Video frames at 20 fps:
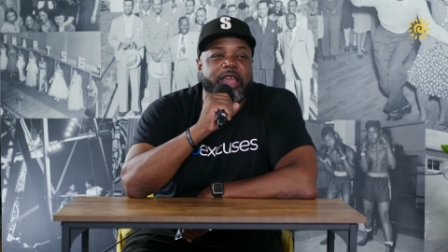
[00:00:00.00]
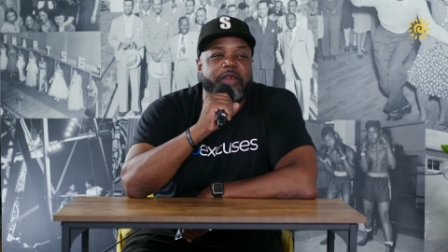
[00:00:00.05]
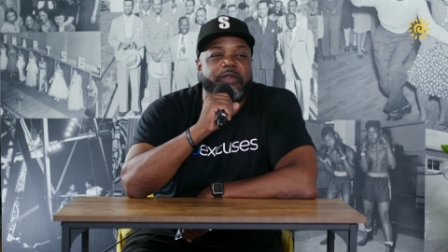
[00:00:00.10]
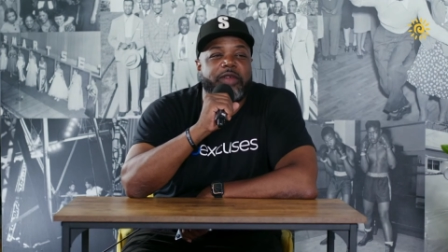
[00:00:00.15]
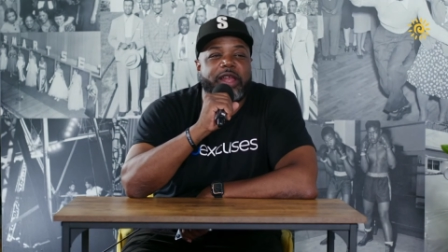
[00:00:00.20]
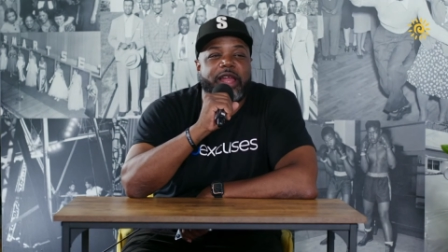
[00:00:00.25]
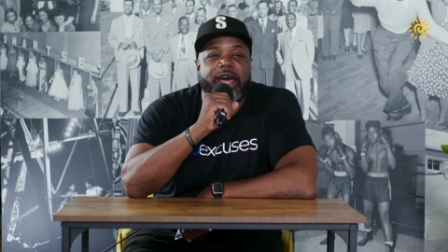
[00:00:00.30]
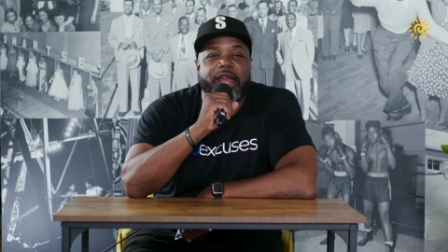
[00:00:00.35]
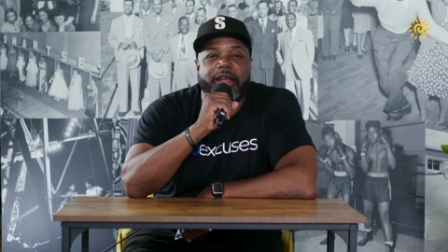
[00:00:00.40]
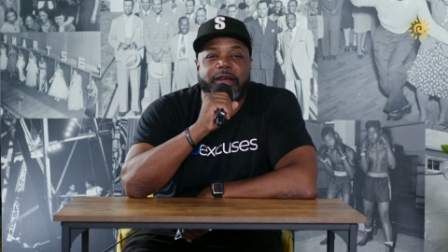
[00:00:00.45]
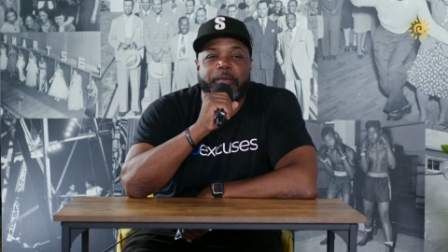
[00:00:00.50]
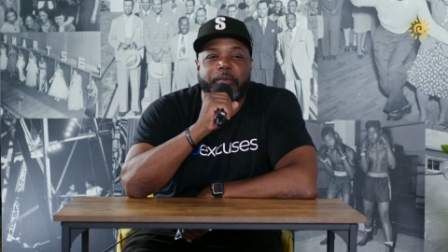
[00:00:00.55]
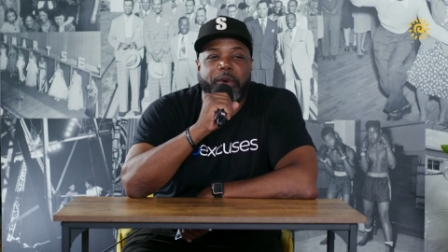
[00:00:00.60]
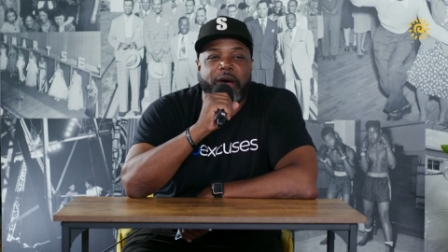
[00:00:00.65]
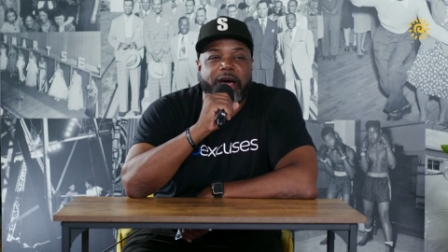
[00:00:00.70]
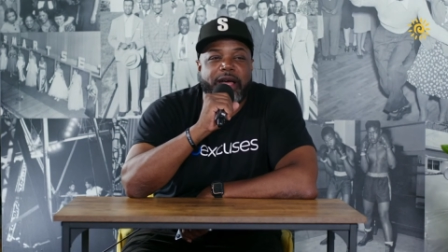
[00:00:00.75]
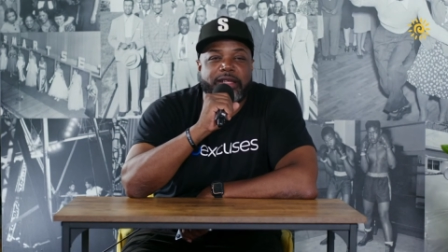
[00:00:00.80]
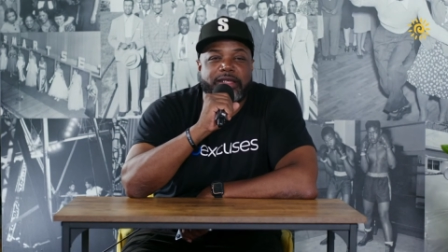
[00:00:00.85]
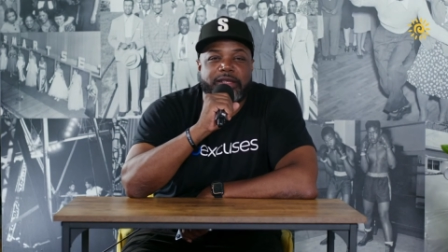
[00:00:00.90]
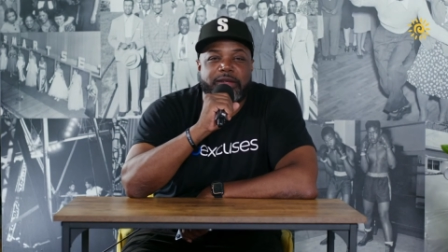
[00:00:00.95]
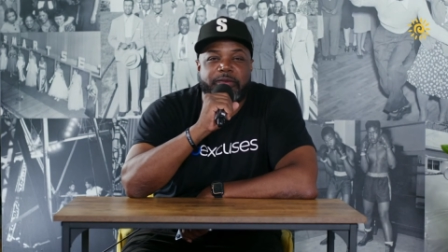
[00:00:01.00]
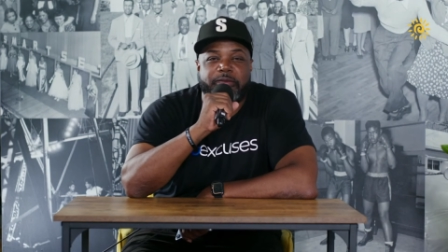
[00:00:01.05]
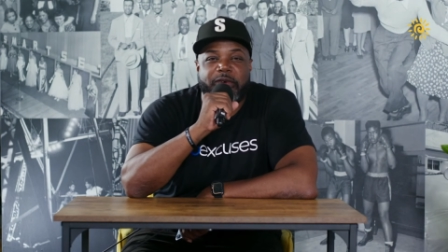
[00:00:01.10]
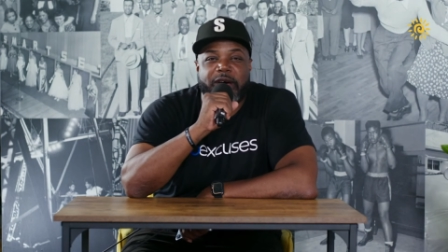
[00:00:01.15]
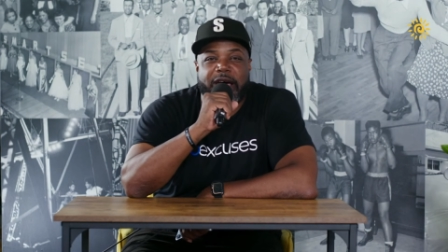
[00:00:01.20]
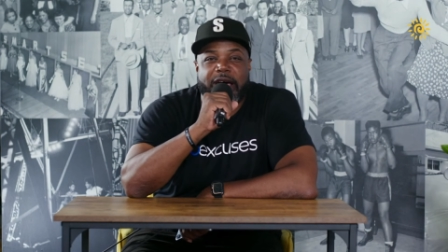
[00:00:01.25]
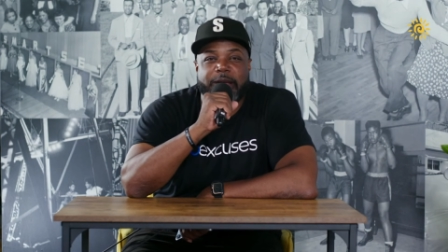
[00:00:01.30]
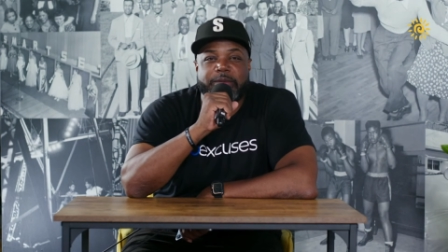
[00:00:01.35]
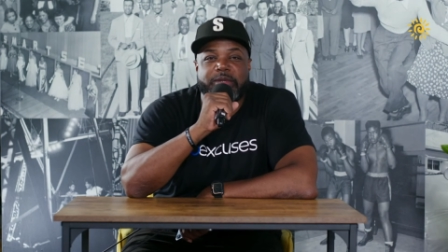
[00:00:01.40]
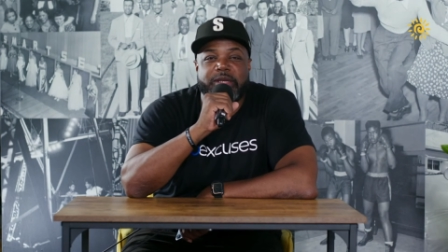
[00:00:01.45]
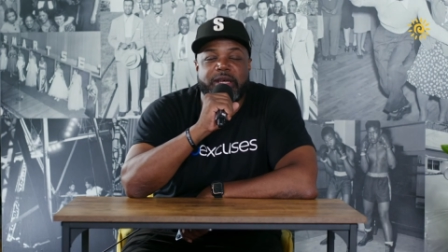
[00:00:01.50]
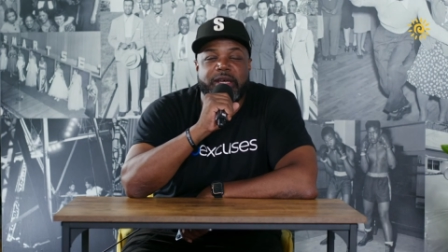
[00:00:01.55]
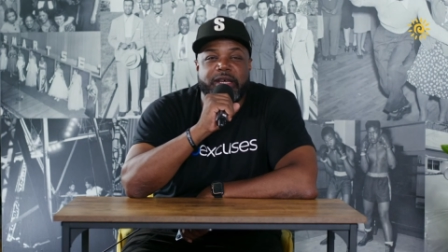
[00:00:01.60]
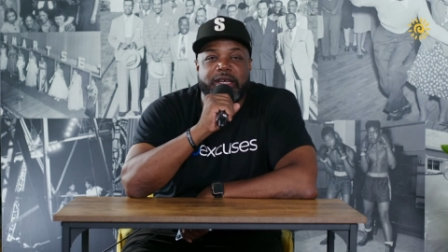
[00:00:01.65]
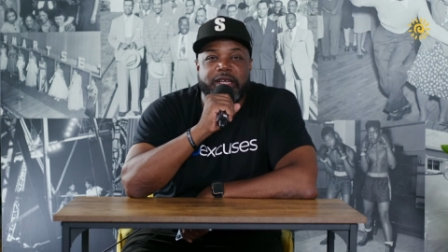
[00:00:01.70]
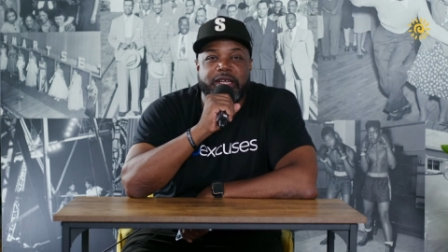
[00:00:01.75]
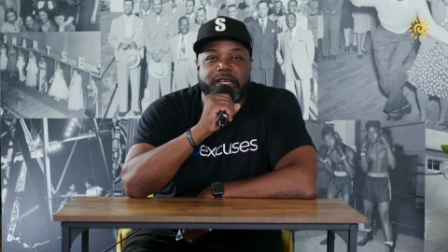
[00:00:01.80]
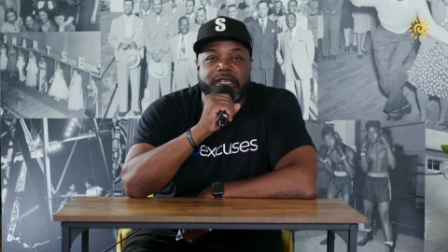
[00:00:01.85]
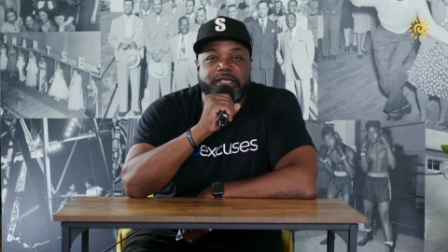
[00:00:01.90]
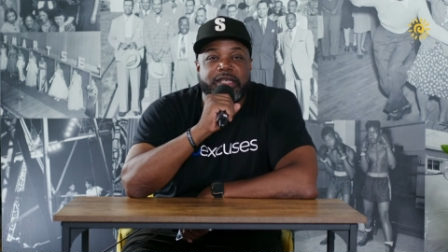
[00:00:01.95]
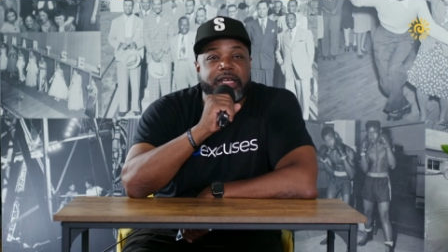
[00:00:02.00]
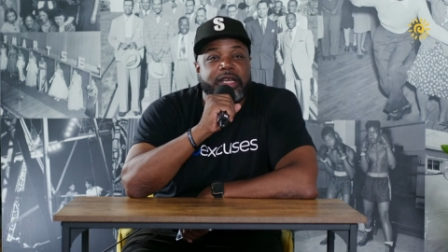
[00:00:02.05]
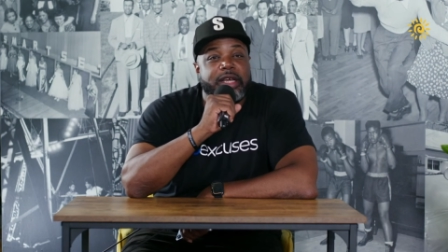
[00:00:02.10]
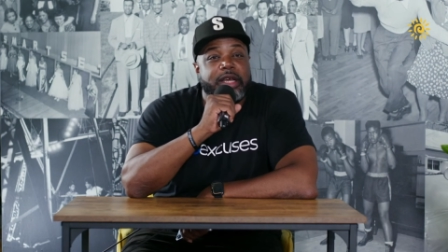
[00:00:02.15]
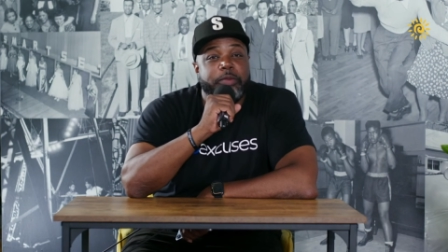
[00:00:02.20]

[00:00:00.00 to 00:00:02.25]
give a lot of positive vibes and hugs